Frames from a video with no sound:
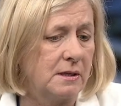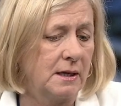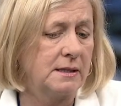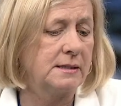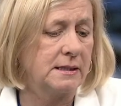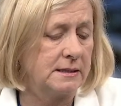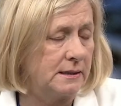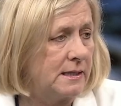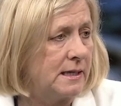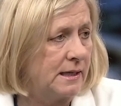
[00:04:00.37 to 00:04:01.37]
the United States
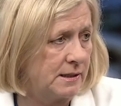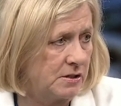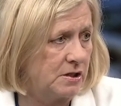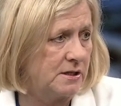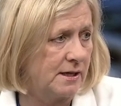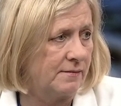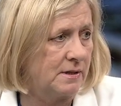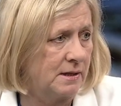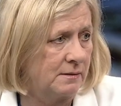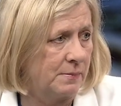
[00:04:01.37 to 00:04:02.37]
leading in the
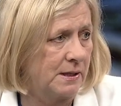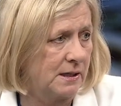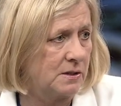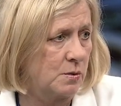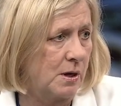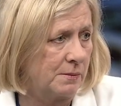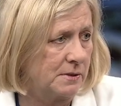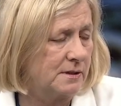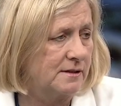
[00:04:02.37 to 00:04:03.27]
G7 than picking squabbles.